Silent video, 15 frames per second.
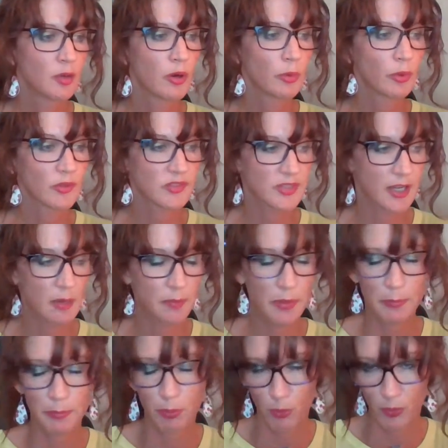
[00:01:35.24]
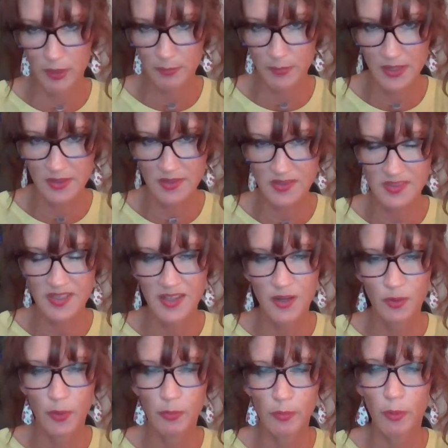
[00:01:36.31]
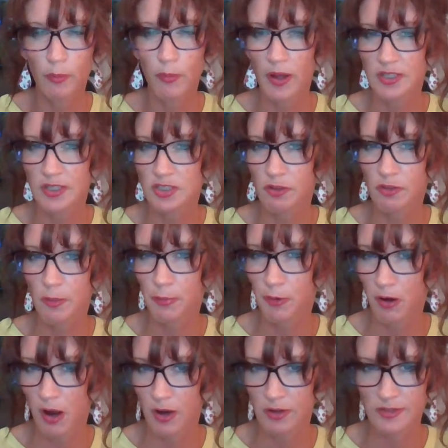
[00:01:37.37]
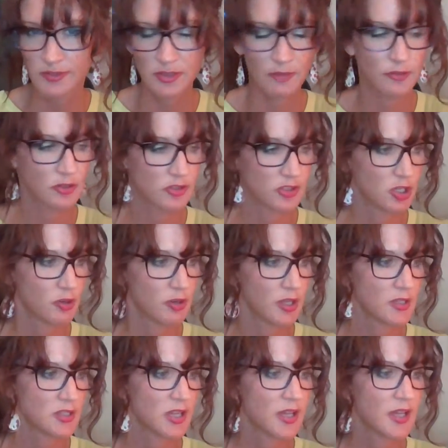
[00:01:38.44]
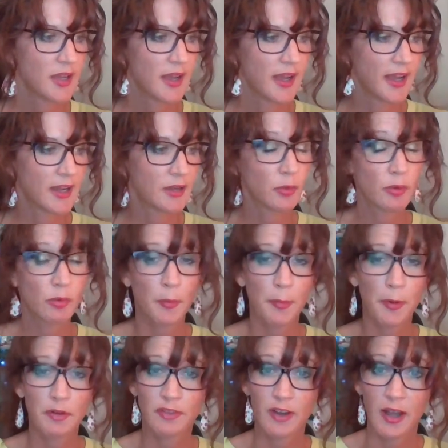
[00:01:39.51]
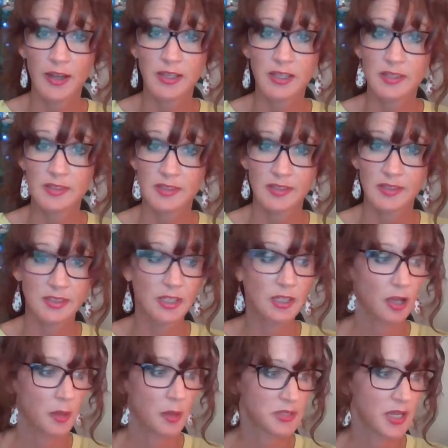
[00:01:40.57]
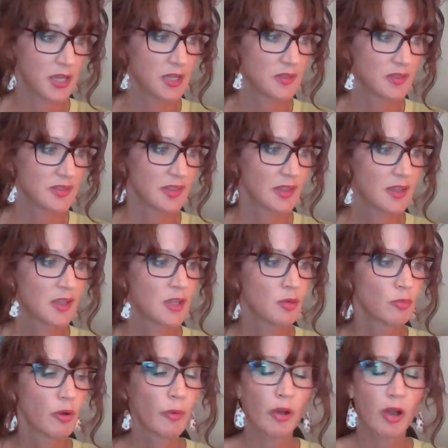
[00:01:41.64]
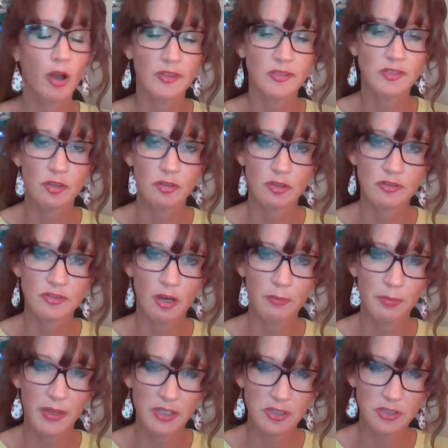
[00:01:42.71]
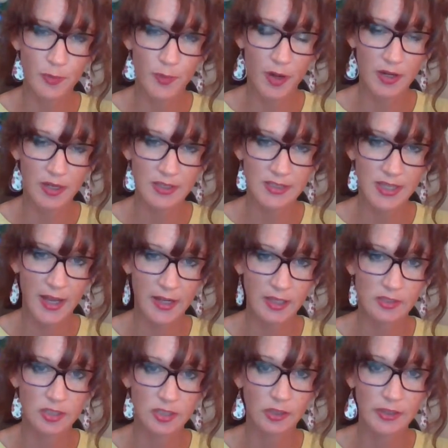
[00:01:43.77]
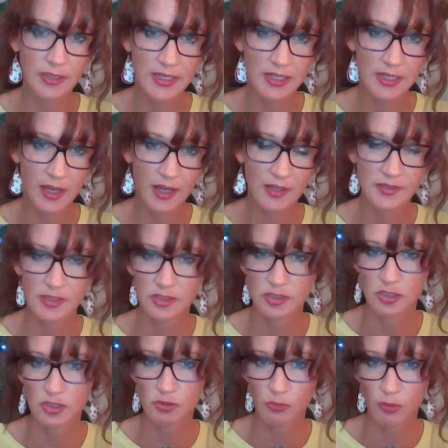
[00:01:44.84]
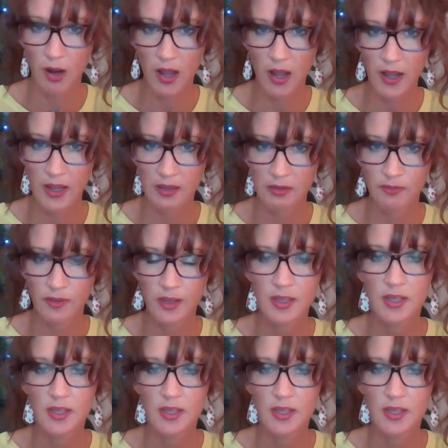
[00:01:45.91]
We will set up appointments. We will monitor the progress of your student, and we will provide consistent updates. We will also use our benchmark data to lead us and to drive